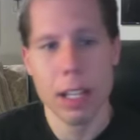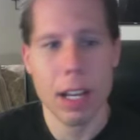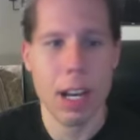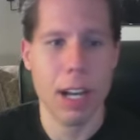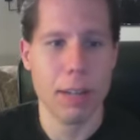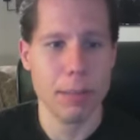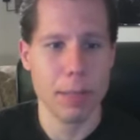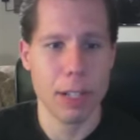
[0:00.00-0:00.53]

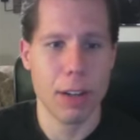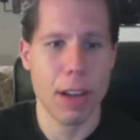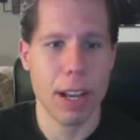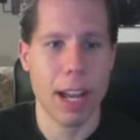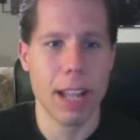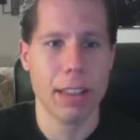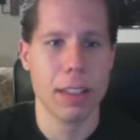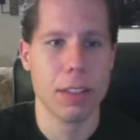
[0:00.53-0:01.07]
You know, I
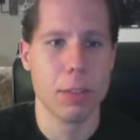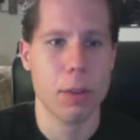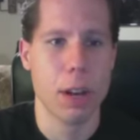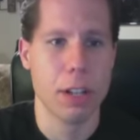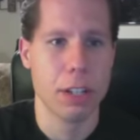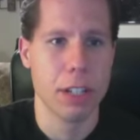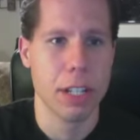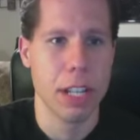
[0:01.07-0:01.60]
got this
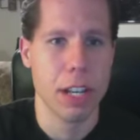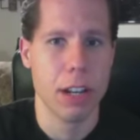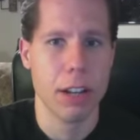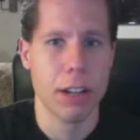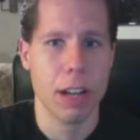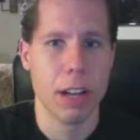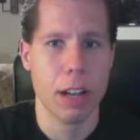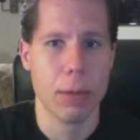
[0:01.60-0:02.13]
question
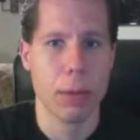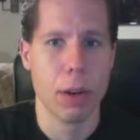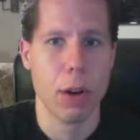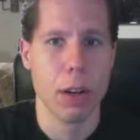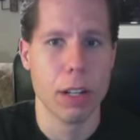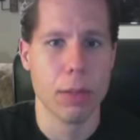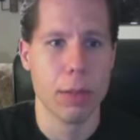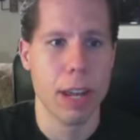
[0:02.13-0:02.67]
here
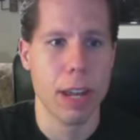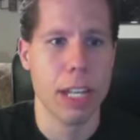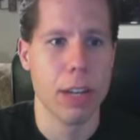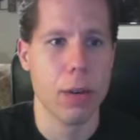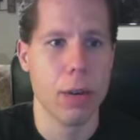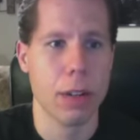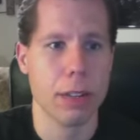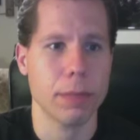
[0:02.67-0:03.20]
regarding Randy
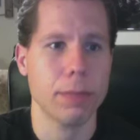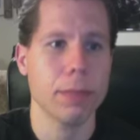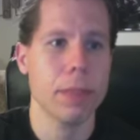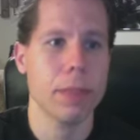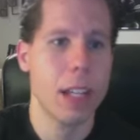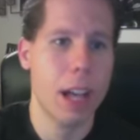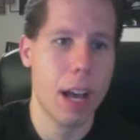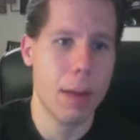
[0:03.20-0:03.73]
Orton
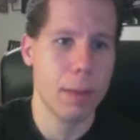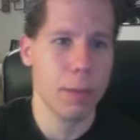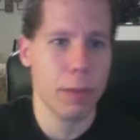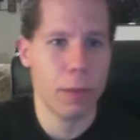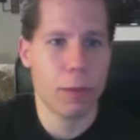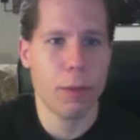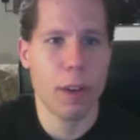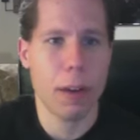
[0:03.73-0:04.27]

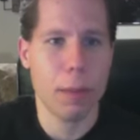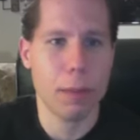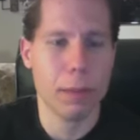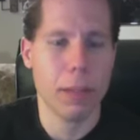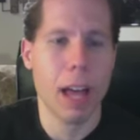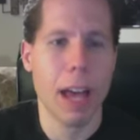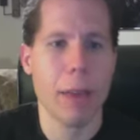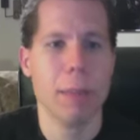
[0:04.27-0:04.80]
from
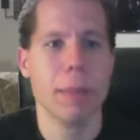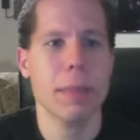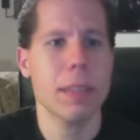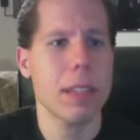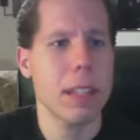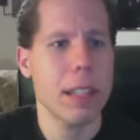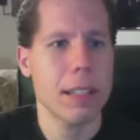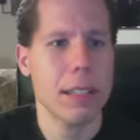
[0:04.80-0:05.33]
Lime
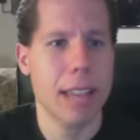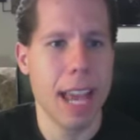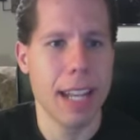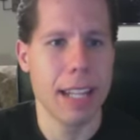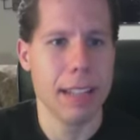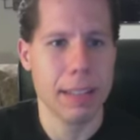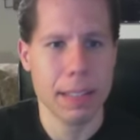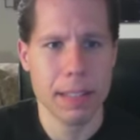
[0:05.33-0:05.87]

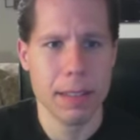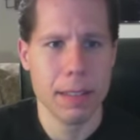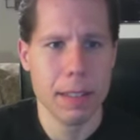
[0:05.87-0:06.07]
Tenet